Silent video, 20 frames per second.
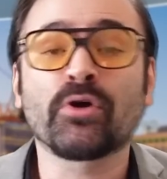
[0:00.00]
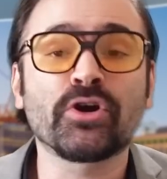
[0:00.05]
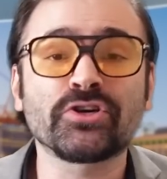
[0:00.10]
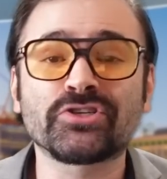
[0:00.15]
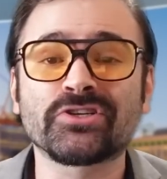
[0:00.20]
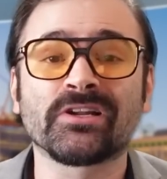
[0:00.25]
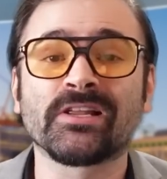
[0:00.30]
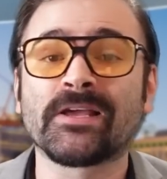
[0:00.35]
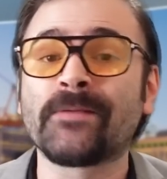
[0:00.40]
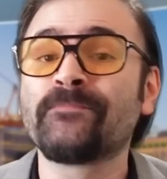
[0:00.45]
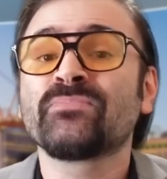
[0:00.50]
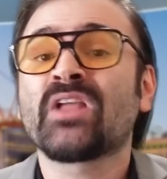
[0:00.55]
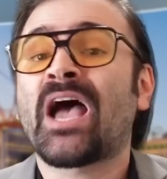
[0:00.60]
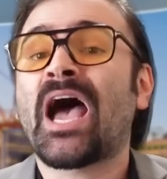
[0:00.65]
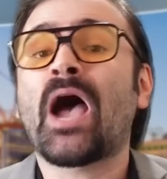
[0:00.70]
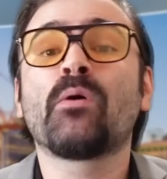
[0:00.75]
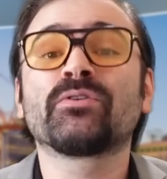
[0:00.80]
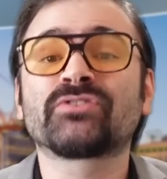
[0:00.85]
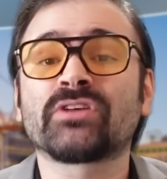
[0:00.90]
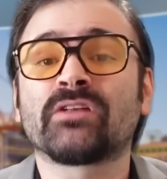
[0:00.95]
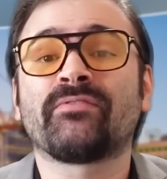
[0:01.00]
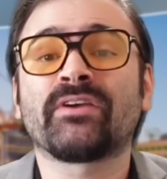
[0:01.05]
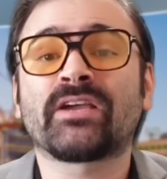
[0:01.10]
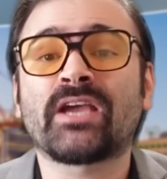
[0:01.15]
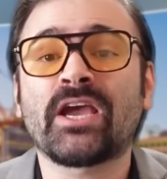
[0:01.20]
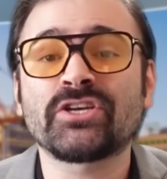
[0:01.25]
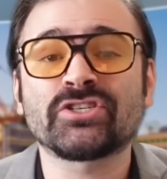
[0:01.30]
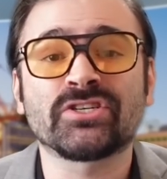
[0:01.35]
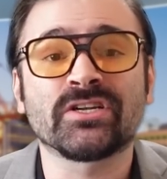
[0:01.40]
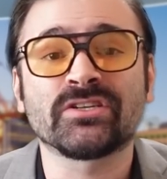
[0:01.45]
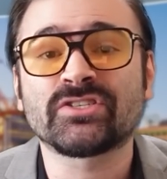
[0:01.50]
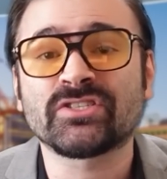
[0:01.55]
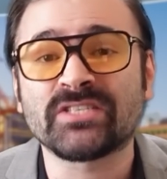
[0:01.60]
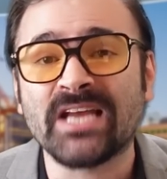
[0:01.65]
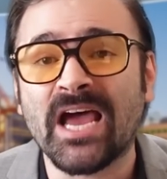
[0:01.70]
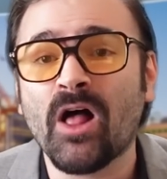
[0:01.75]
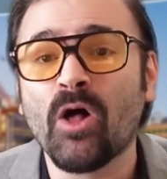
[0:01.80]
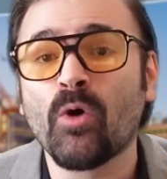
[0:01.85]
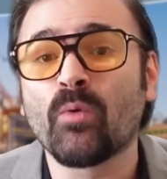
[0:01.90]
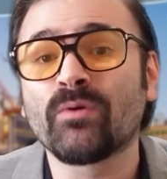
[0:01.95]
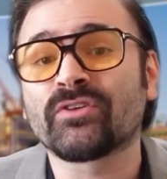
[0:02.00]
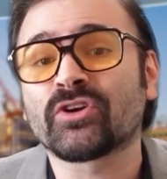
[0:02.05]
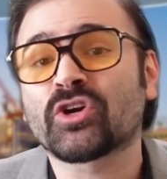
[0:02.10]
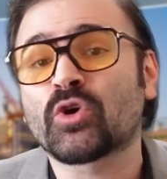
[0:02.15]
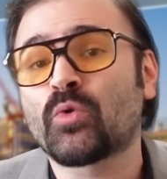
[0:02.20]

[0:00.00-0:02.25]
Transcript: Personally, I was on vacation in Seoul when their